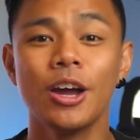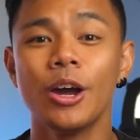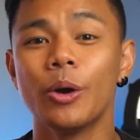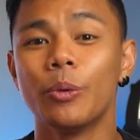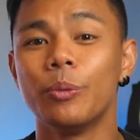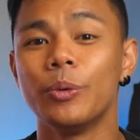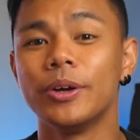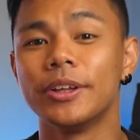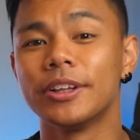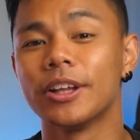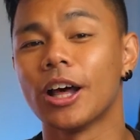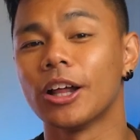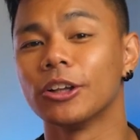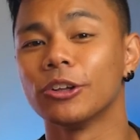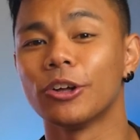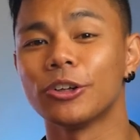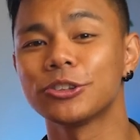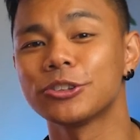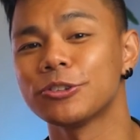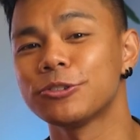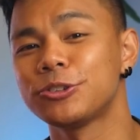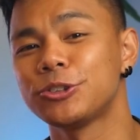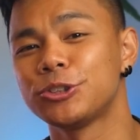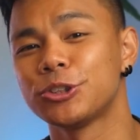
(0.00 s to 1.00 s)
with
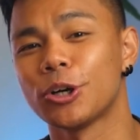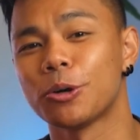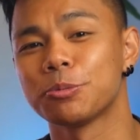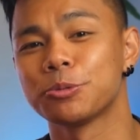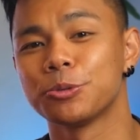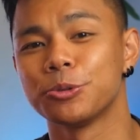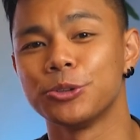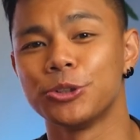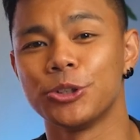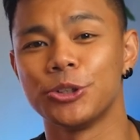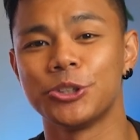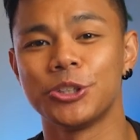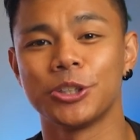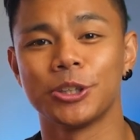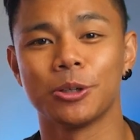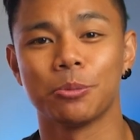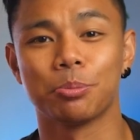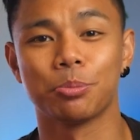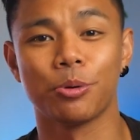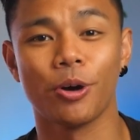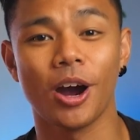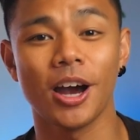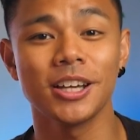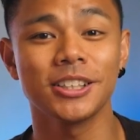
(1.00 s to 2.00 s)
lots of shops reducing the
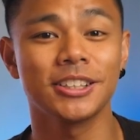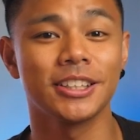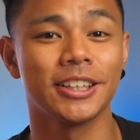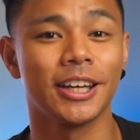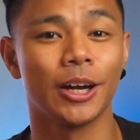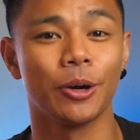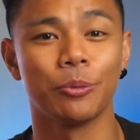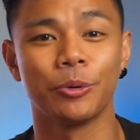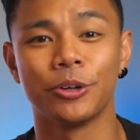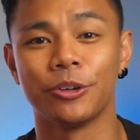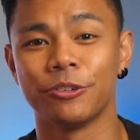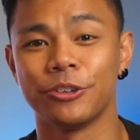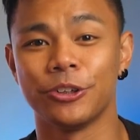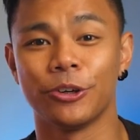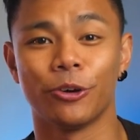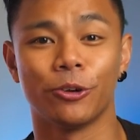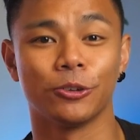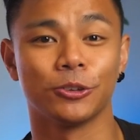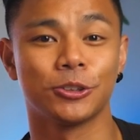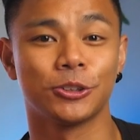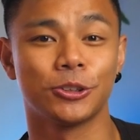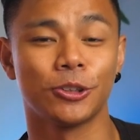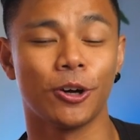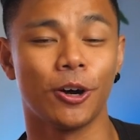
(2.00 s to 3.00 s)
price to get rid of the
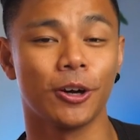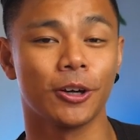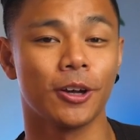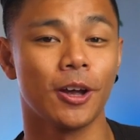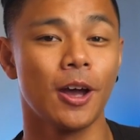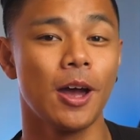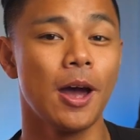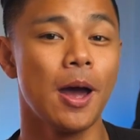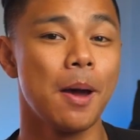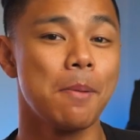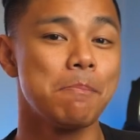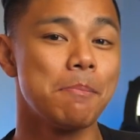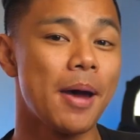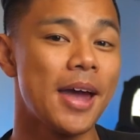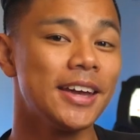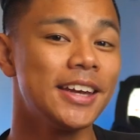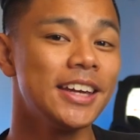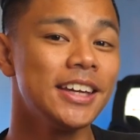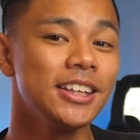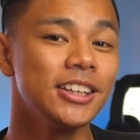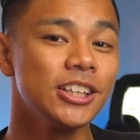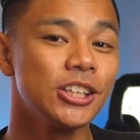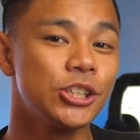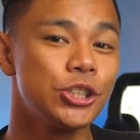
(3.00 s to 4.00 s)
old stock,
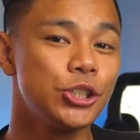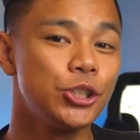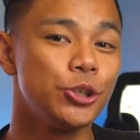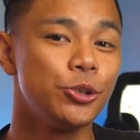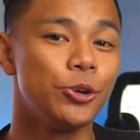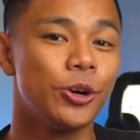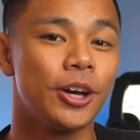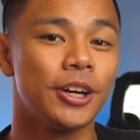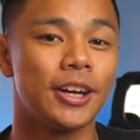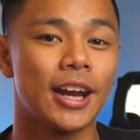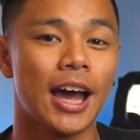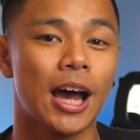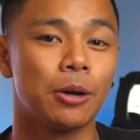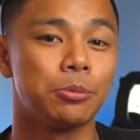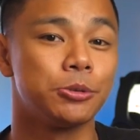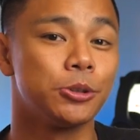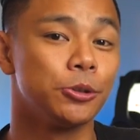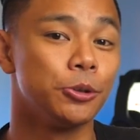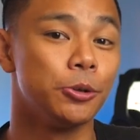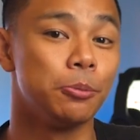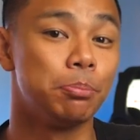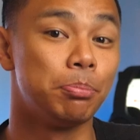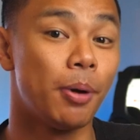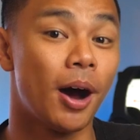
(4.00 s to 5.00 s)
making this shoe an
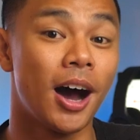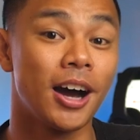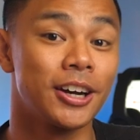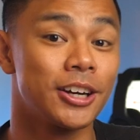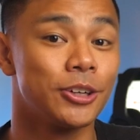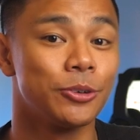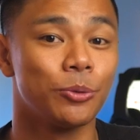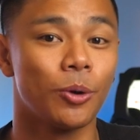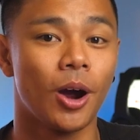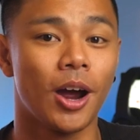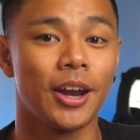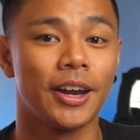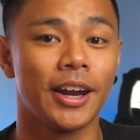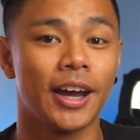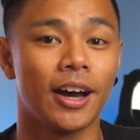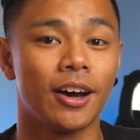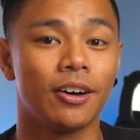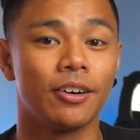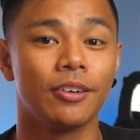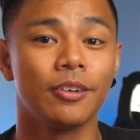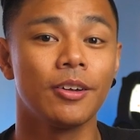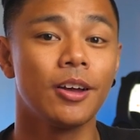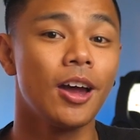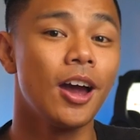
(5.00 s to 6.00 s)
absolute bargain right now.